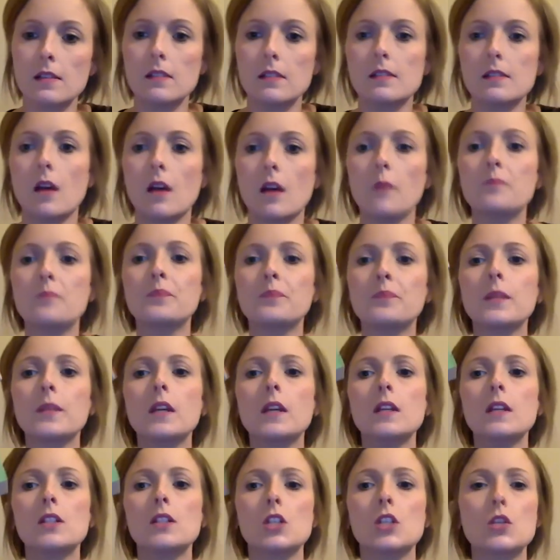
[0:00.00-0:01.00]
So
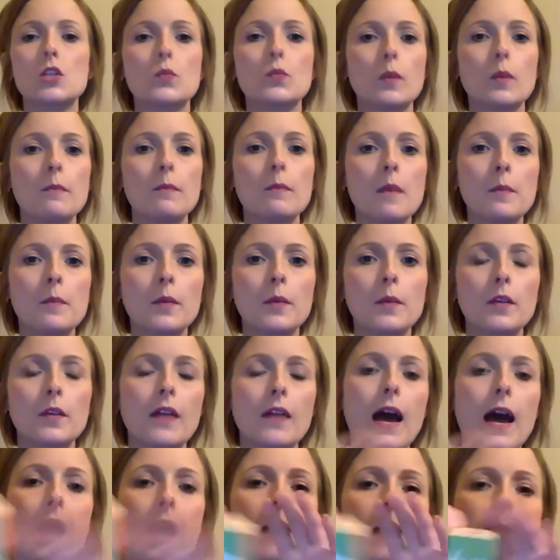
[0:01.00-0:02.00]
just remember
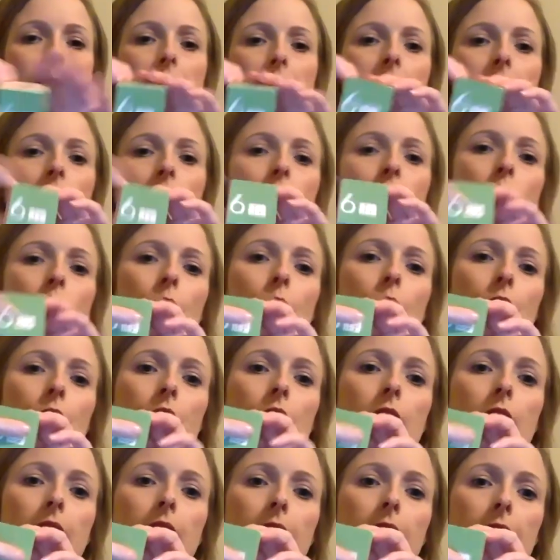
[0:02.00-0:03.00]
that. Be careful when you're
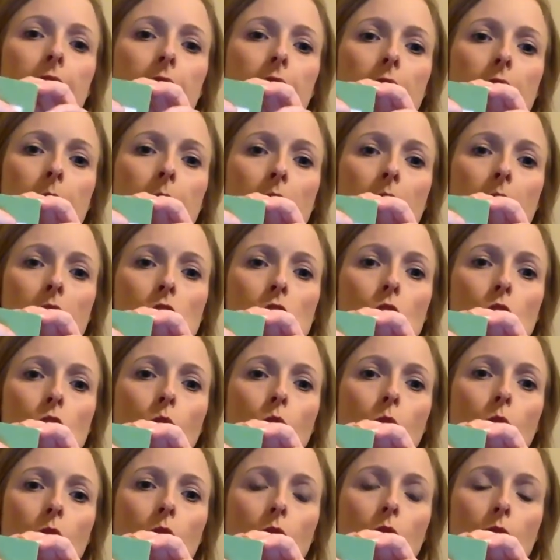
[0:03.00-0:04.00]
cleaning them because you
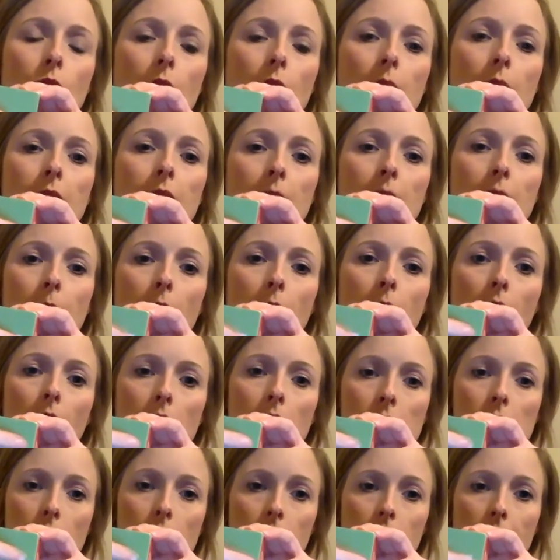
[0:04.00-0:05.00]
will rub the
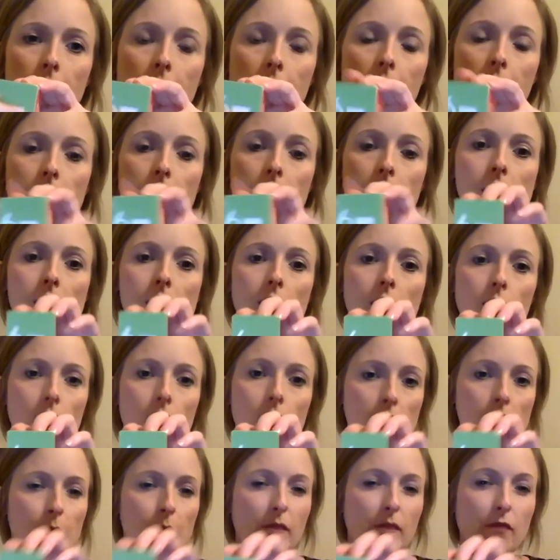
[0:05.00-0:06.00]
embosser down. So
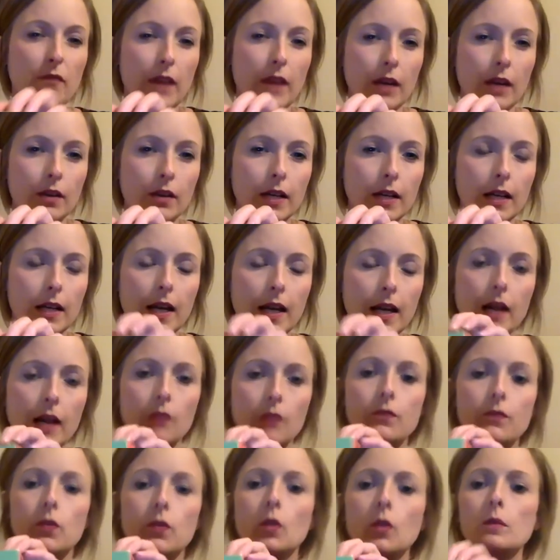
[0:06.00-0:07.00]
just be very
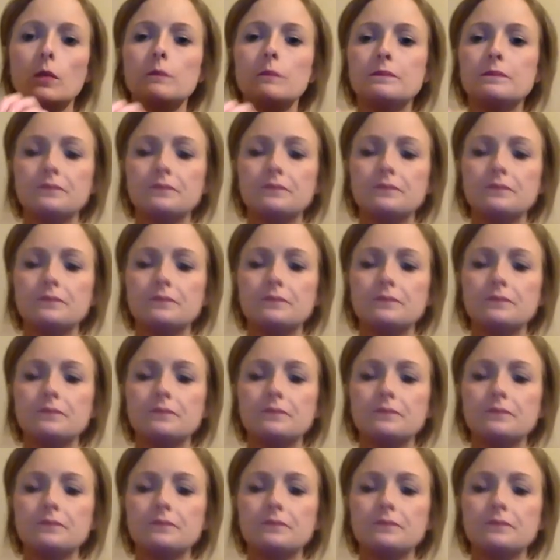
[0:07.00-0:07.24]
careful.